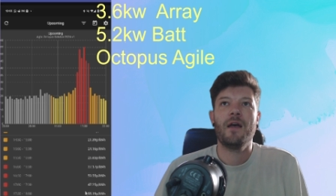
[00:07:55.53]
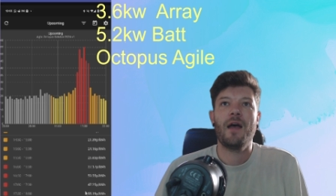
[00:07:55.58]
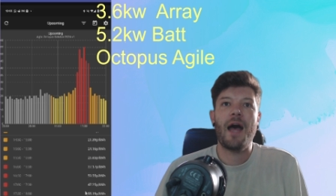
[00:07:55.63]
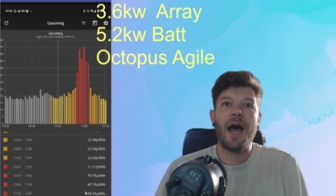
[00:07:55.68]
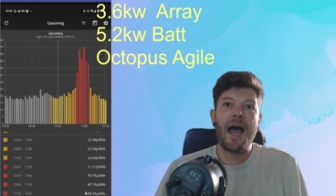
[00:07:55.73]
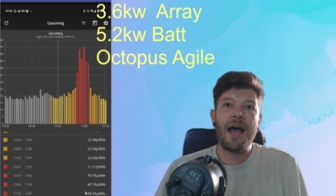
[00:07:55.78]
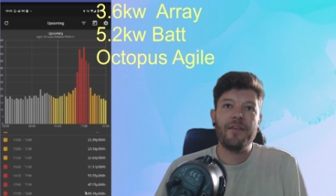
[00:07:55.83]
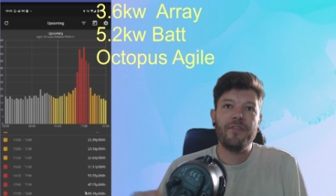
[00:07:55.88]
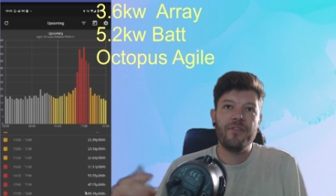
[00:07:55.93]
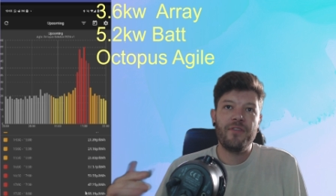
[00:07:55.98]

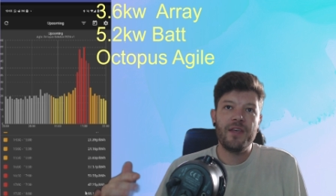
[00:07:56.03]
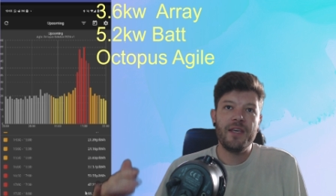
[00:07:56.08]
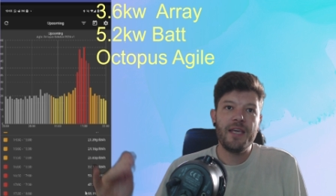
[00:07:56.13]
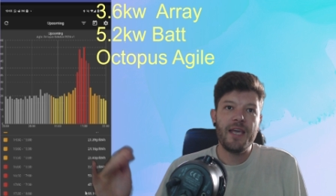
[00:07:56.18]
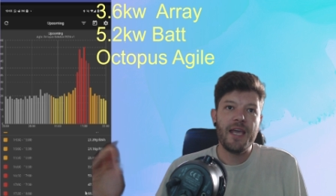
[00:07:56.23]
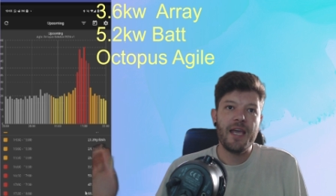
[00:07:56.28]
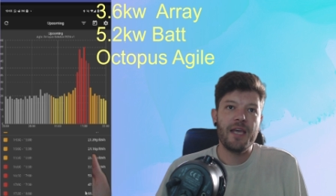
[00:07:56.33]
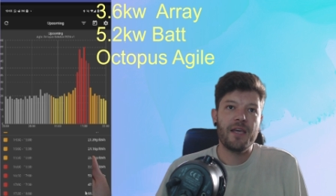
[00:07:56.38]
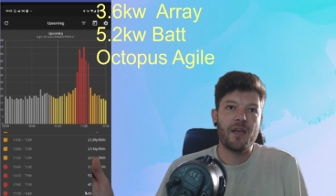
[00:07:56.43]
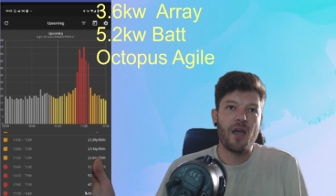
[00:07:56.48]
as the
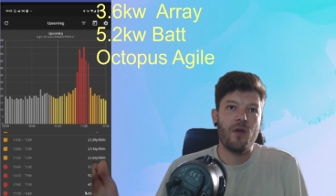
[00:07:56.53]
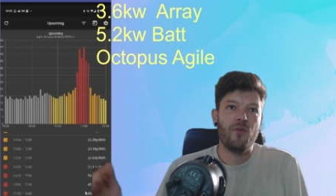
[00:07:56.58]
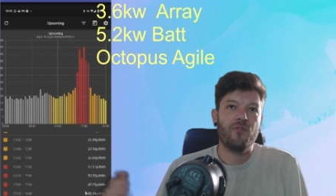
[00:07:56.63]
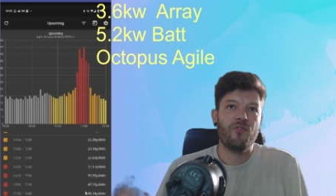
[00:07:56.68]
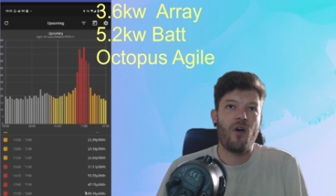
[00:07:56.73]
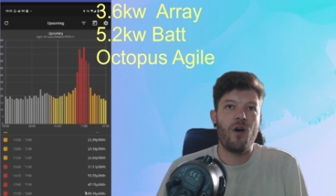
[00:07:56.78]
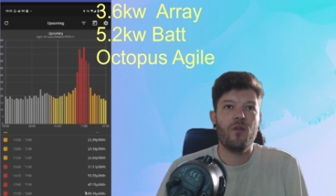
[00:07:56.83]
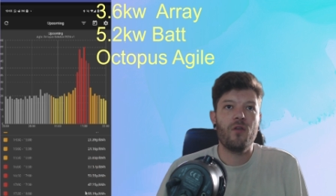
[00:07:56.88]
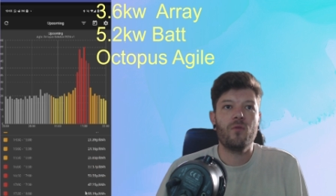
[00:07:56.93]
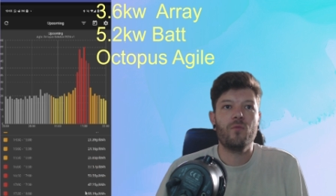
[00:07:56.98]
year goes
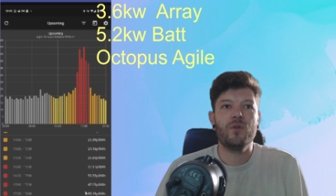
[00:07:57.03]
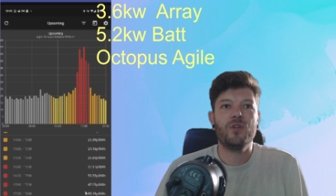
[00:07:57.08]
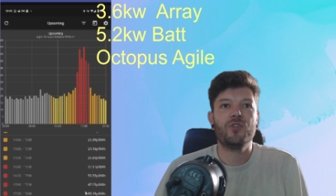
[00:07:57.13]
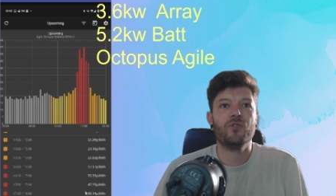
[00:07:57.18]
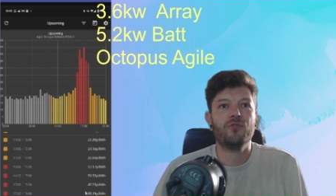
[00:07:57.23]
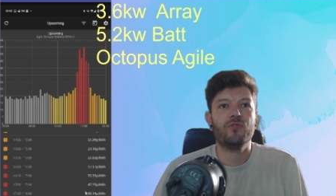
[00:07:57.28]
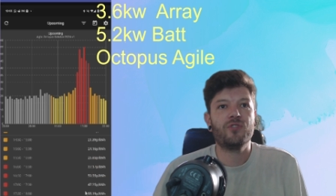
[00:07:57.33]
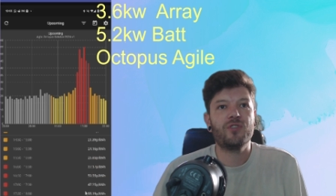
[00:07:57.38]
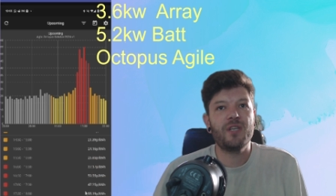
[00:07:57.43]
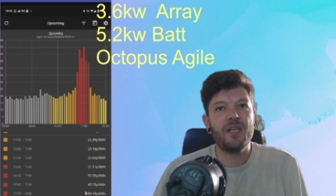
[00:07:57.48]
on, we
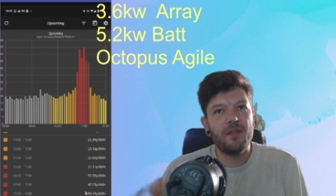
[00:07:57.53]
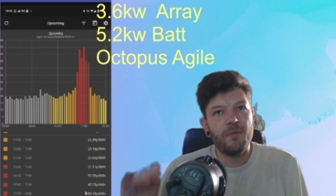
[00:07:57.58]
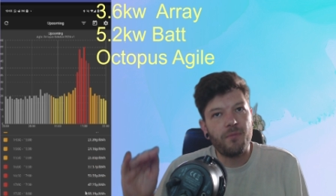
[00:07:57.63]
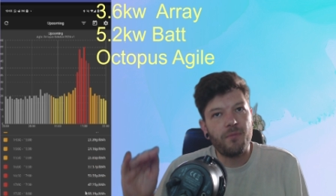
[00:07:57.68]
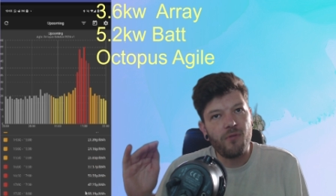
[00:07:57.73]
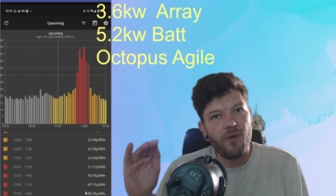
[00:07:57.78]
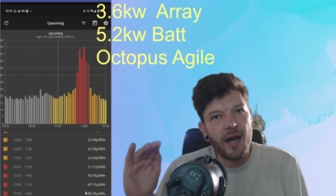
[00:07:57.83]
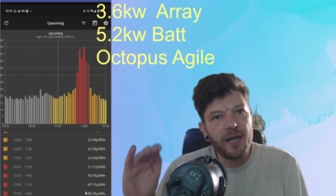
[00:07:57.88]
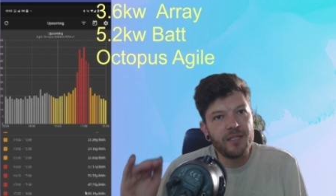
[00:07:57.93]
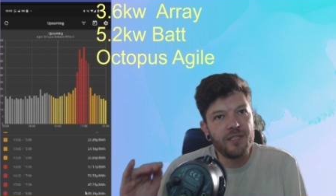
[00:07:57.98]
should see the
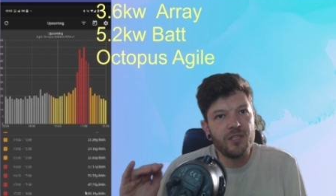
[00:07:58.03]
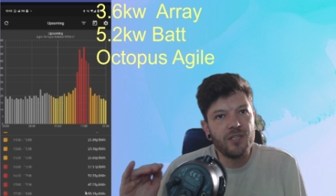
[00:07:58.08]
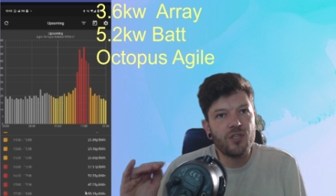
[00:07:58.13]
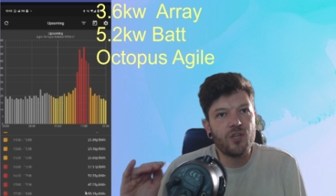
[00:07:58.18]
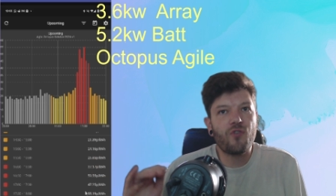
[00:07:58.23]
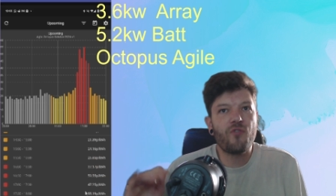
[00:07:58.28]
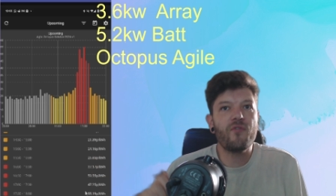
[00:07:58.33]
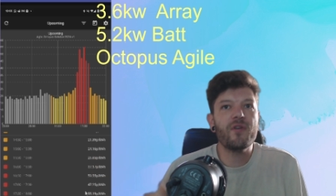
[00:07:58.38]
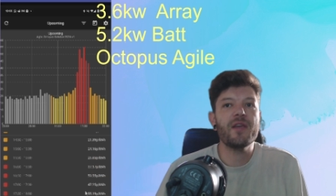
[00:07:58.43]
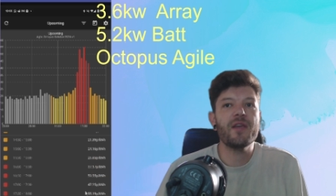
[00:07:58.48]
prices
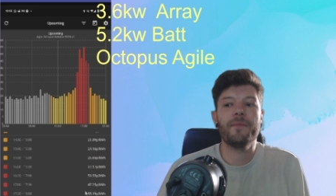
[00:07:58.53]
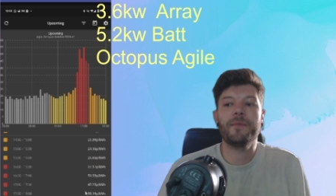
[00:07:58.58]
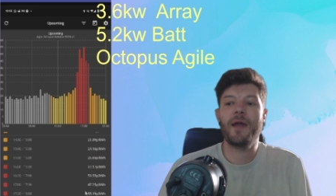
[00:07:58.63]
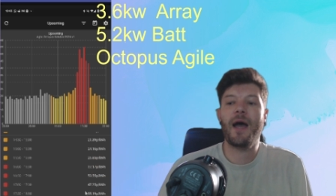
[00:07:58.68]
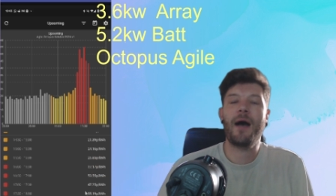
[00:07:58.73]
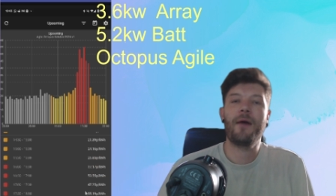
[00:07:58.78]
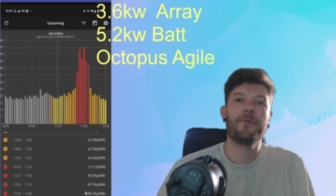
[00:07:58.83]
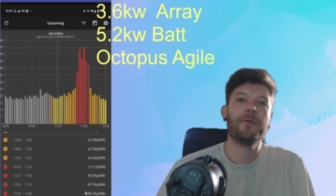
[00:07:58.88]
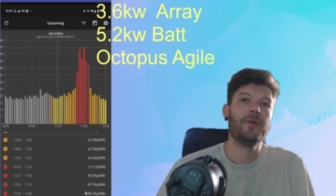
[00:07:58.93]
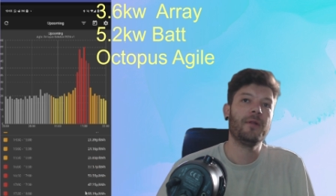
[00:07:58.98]
creep
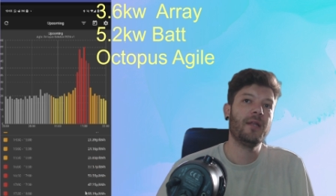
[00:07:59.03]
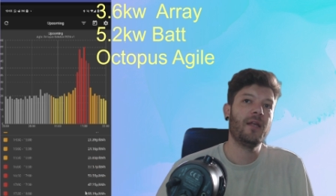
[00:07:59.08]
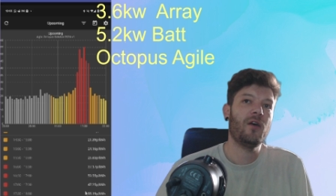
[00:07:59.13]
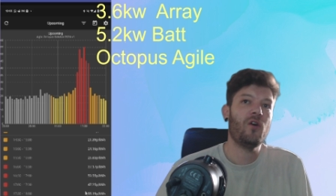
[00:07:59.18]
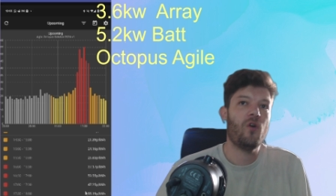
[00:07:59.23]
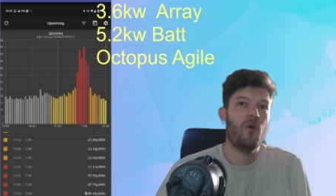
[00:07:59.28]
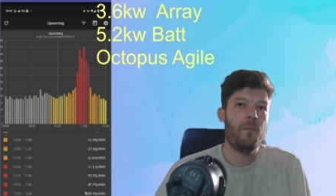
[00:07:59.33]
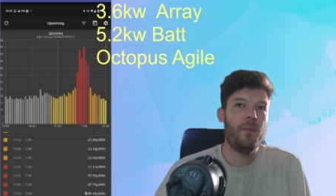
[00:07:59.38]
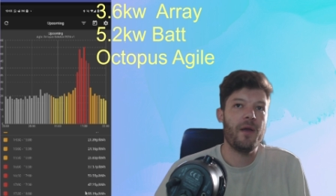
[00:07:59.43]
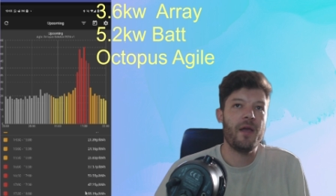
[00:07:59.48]
down a
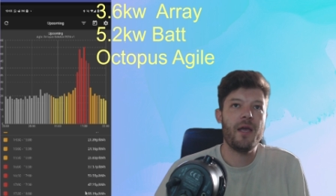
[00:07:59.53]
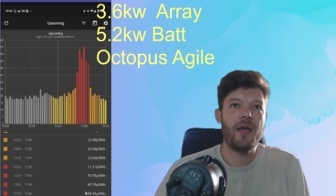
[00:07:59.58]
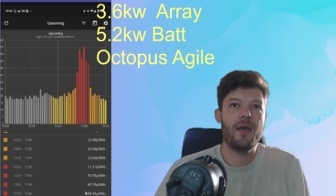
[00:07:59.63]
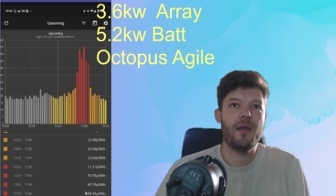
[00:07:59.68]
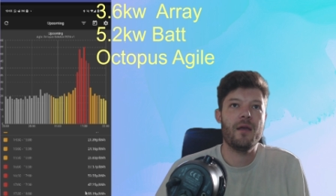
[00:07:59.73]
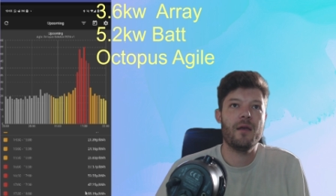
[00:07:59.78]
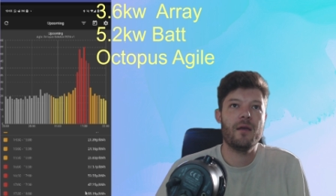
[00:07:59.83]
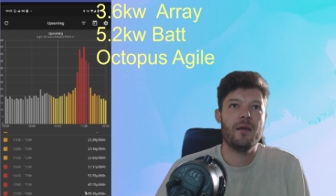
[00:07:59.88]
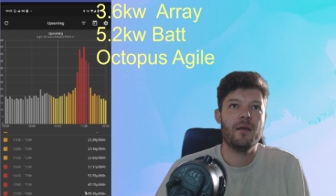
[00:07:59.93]
little bit